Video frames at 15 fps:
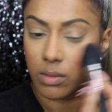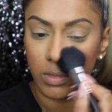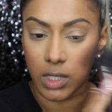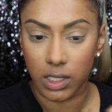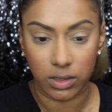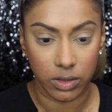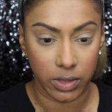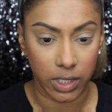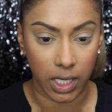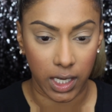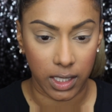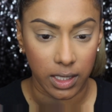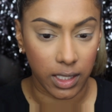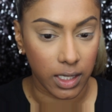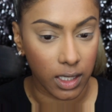Not doing
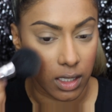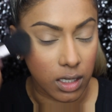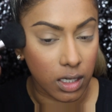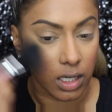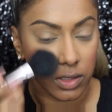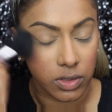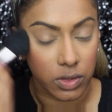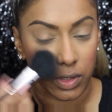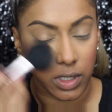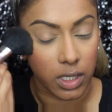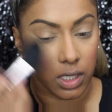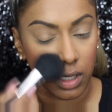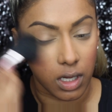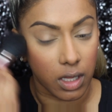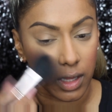highlighting,
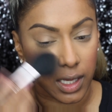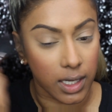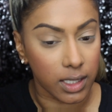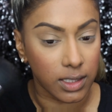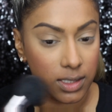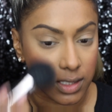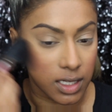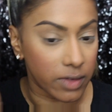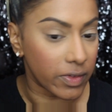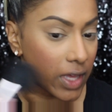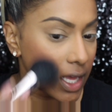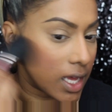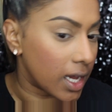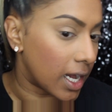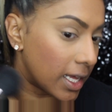contouring, all that kind of stuff.
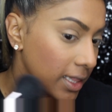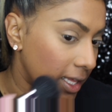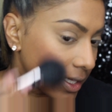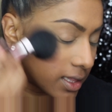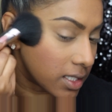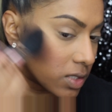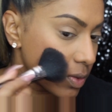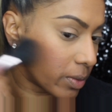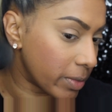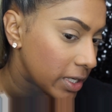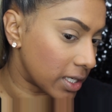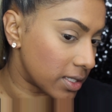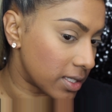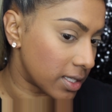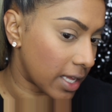I like this one
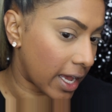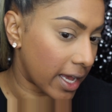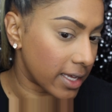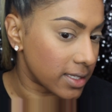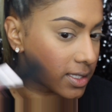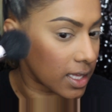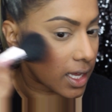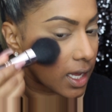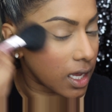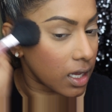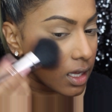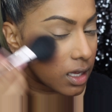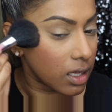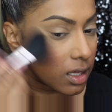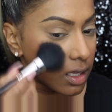because it has
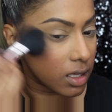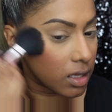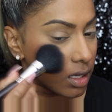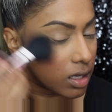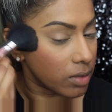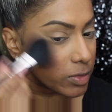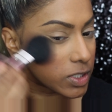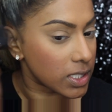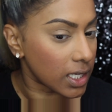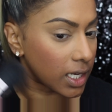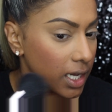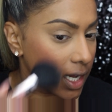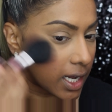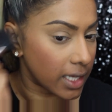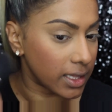like almost like
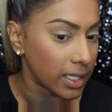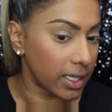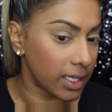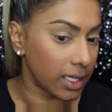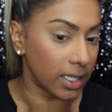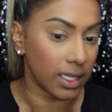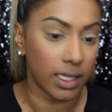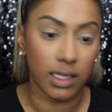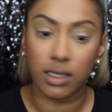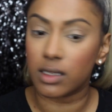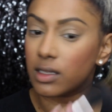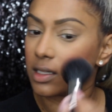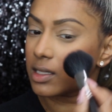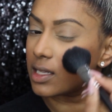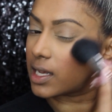a highlight in it.
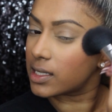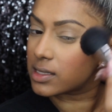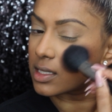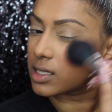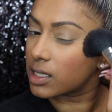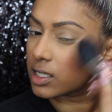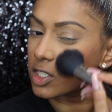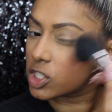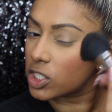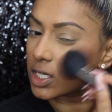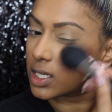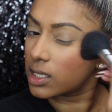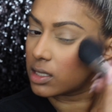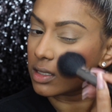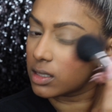It has like a
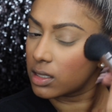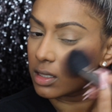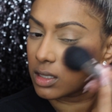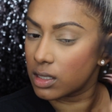sheen.